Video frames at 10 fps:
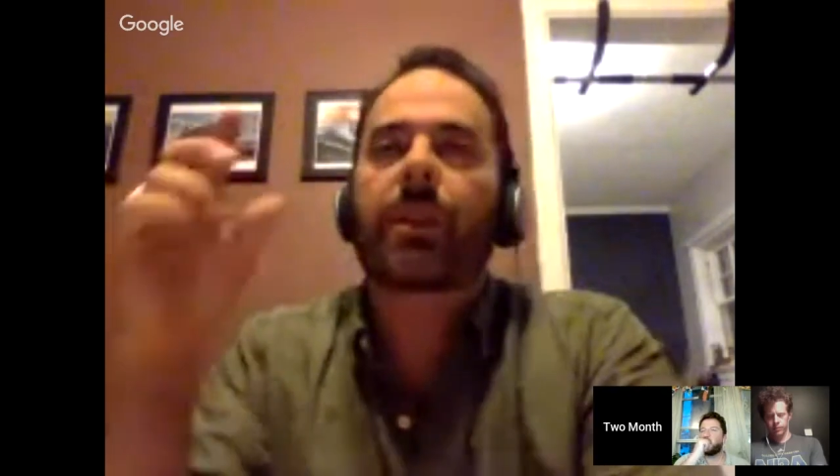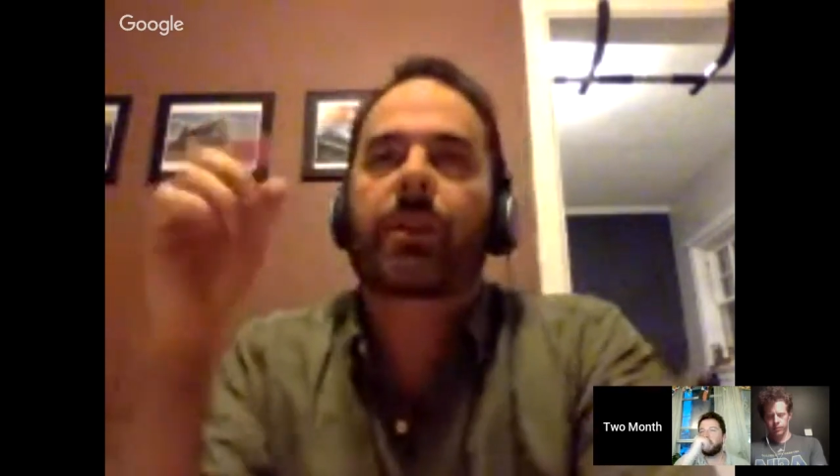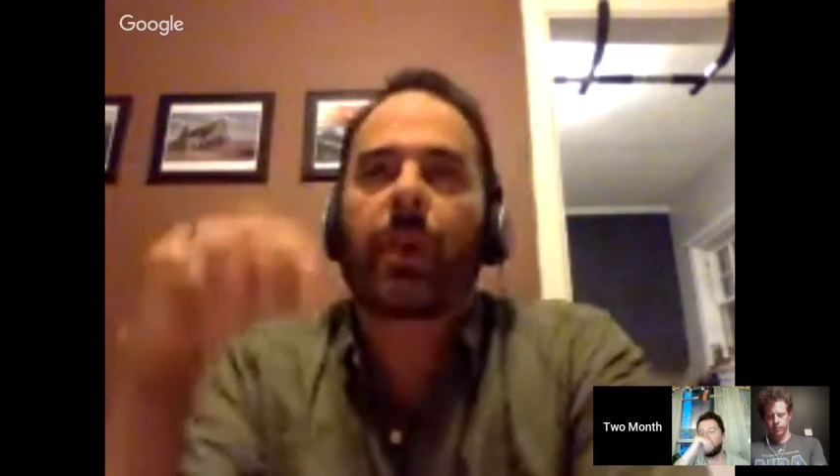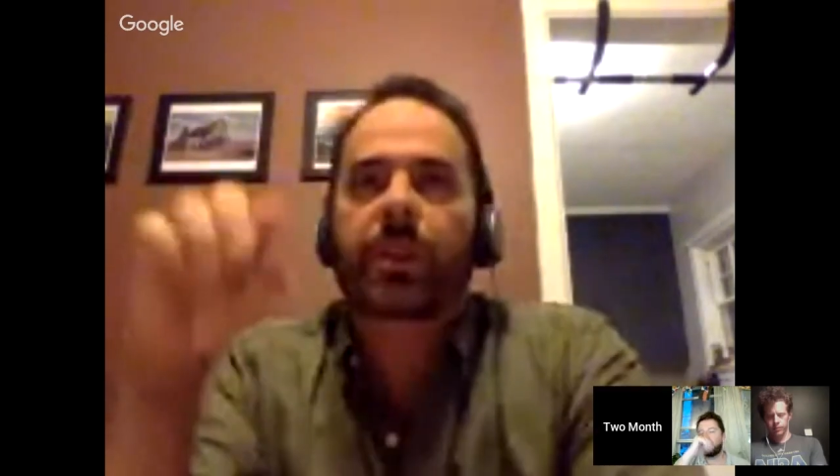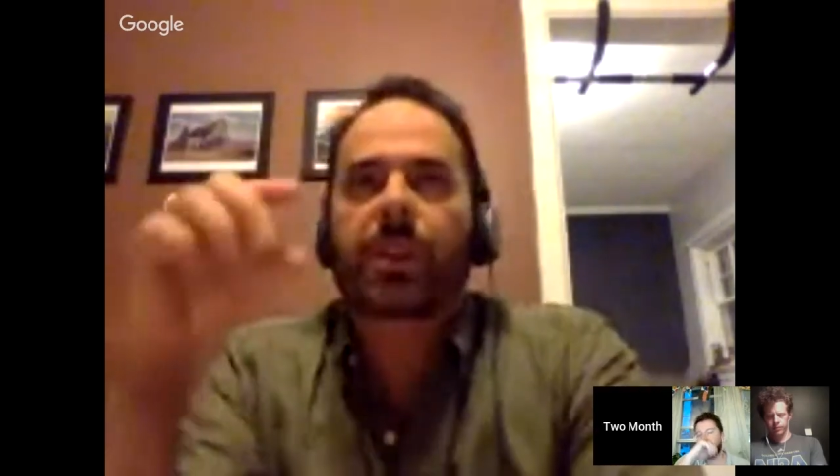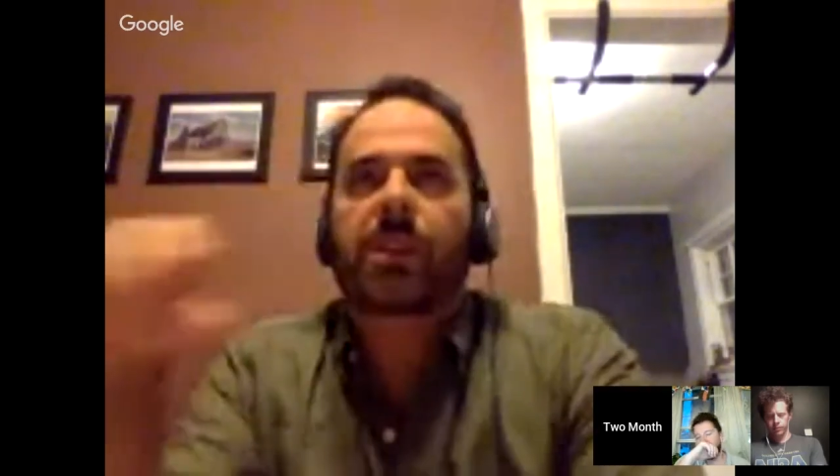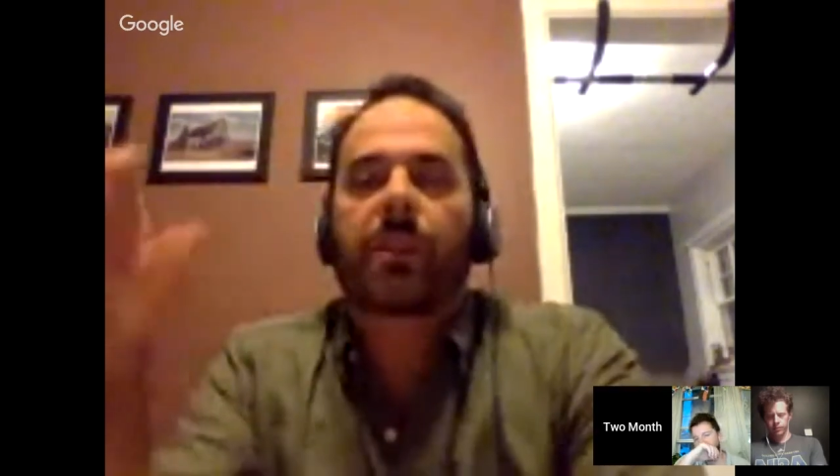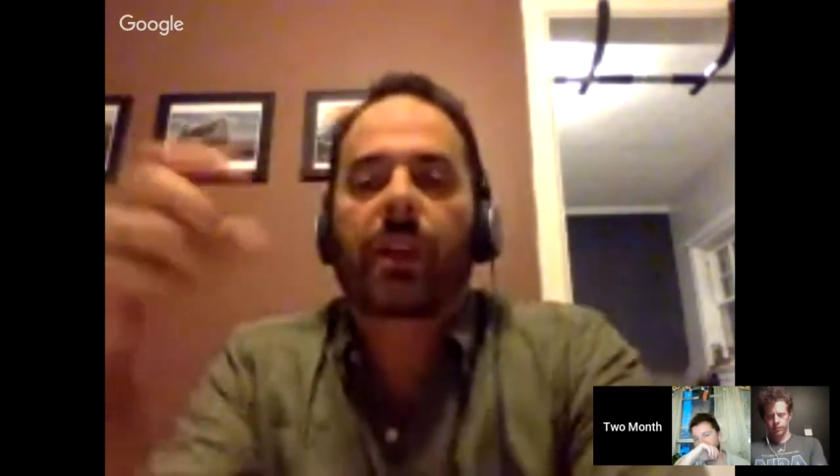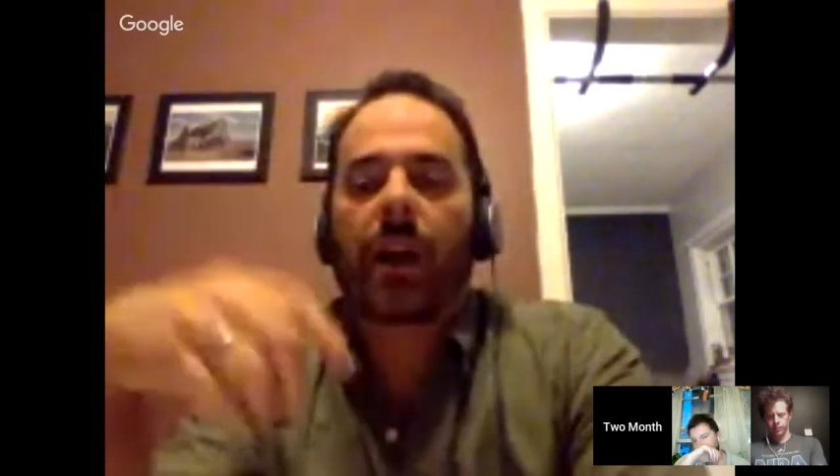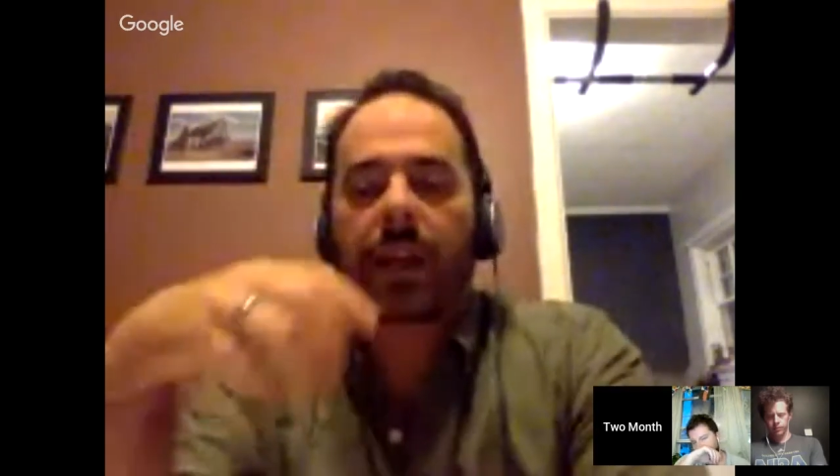of the questions
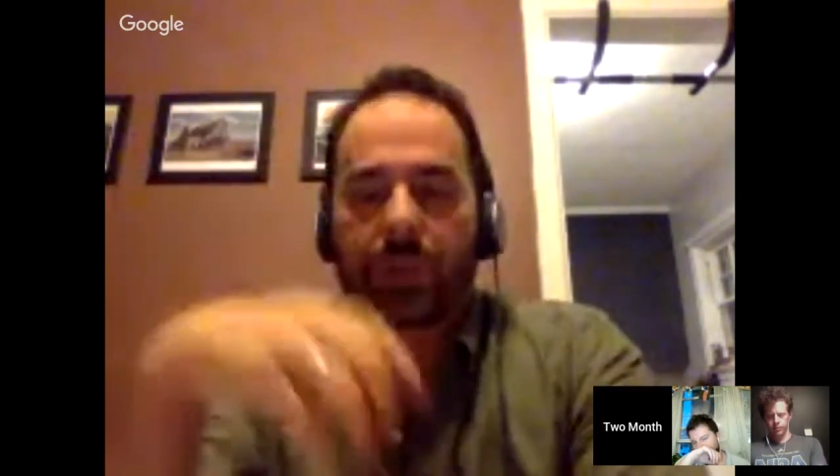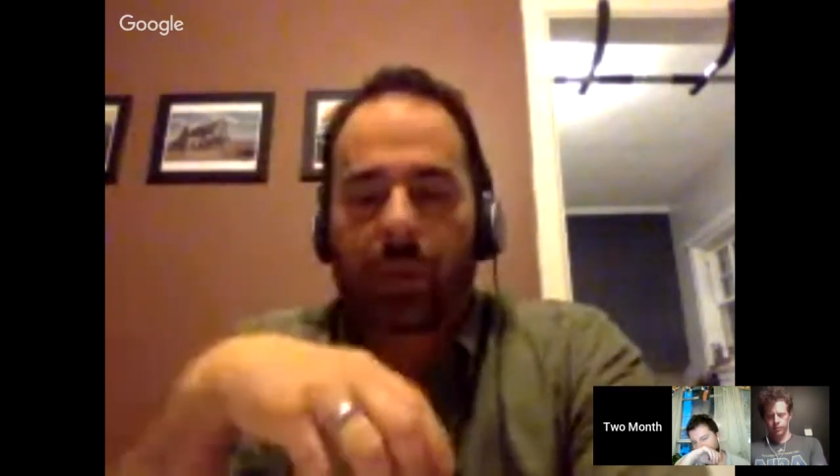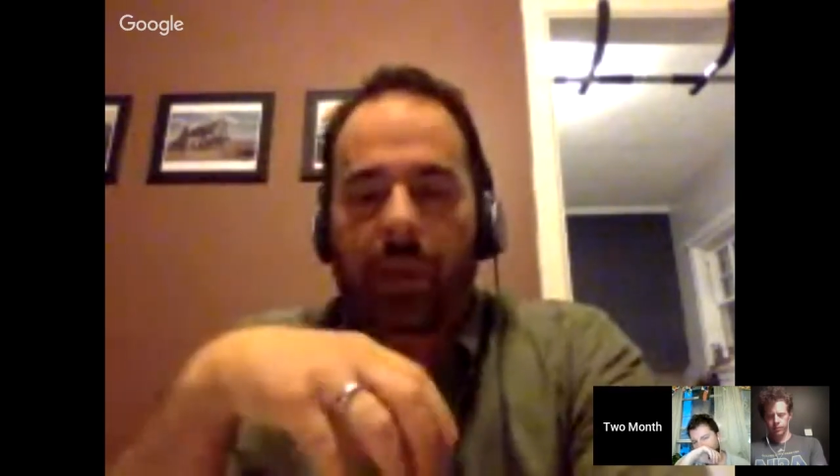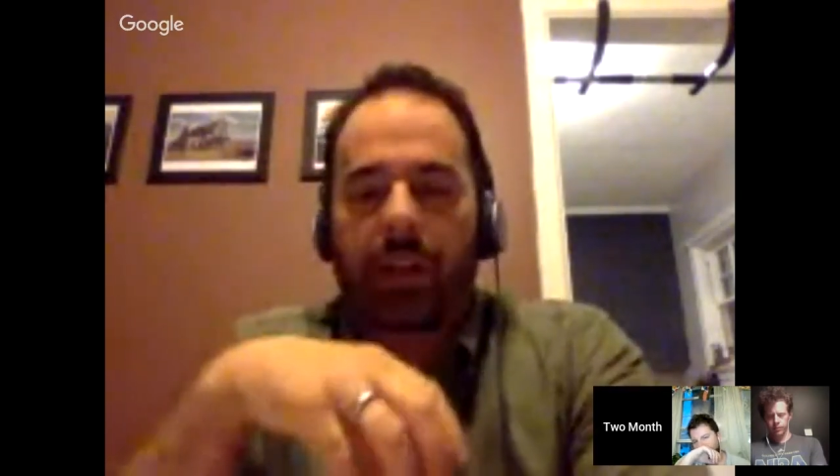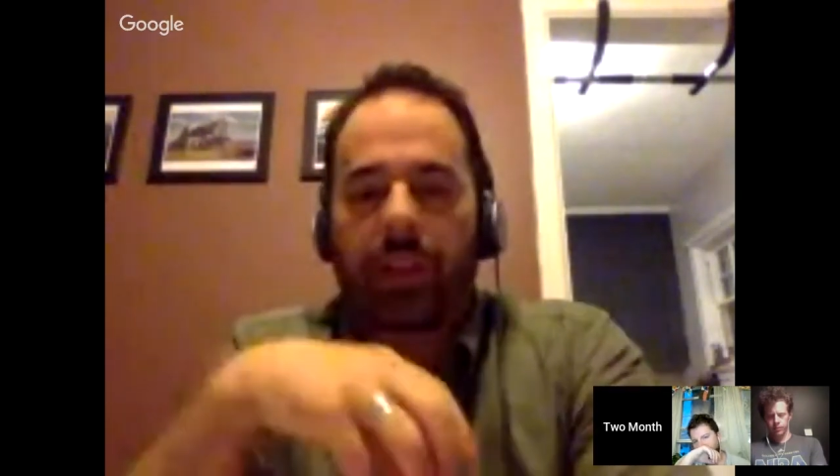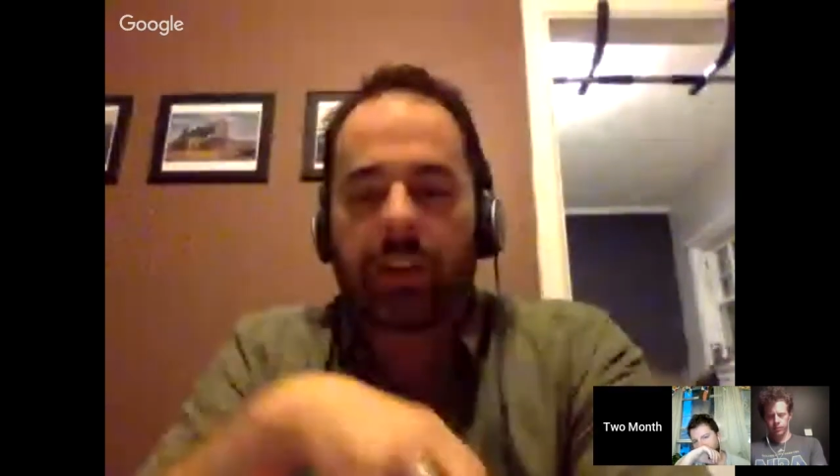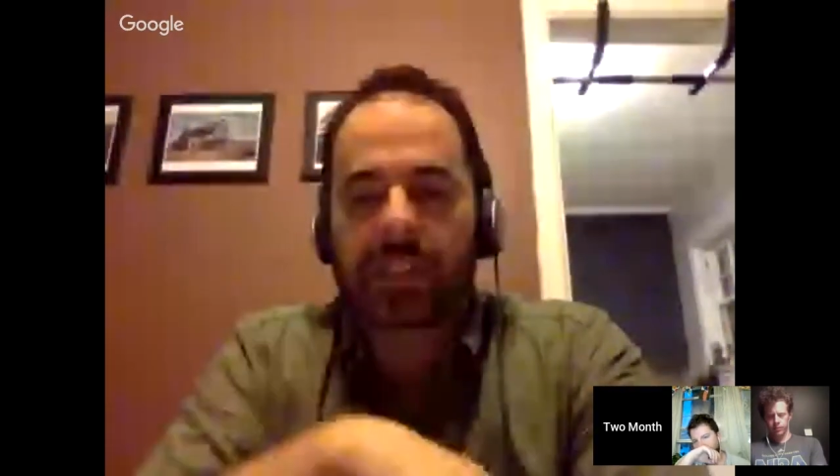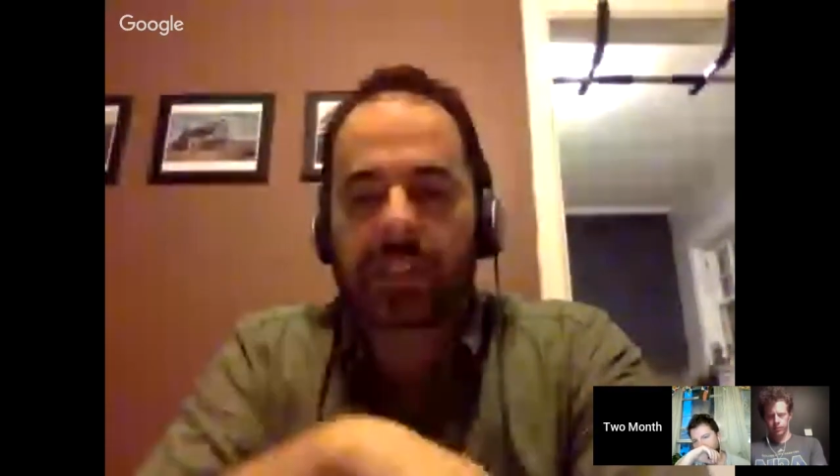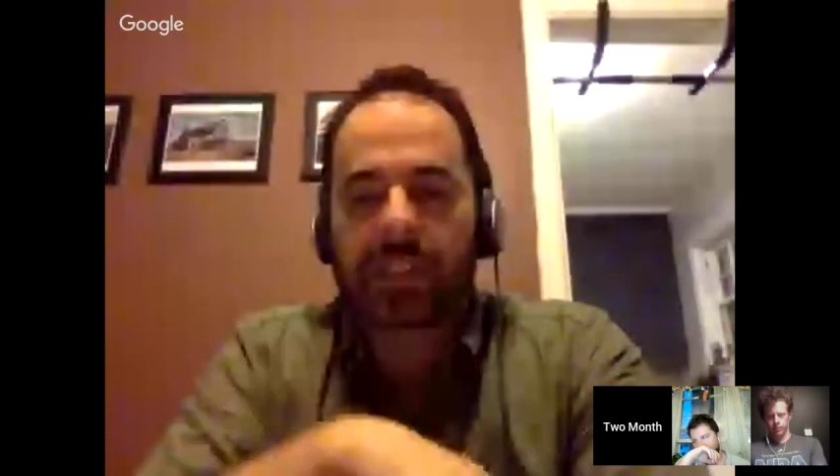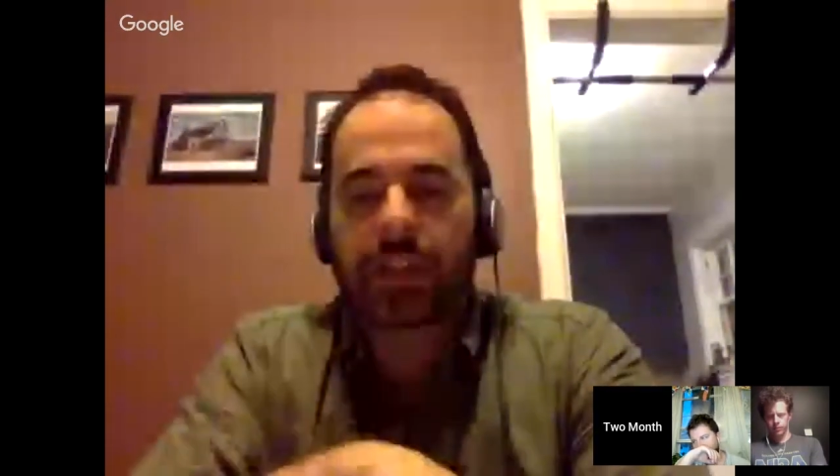in the class related to this
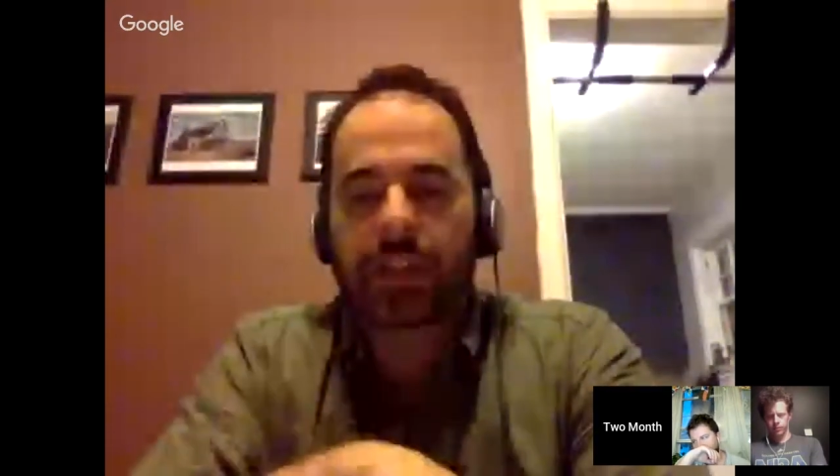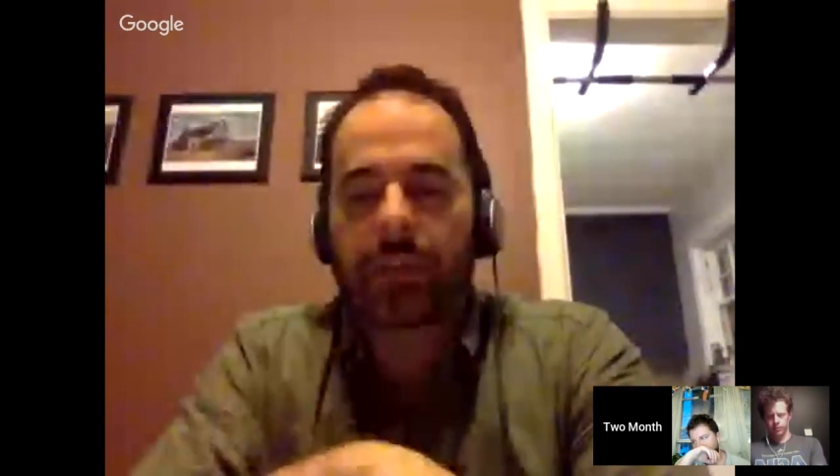section.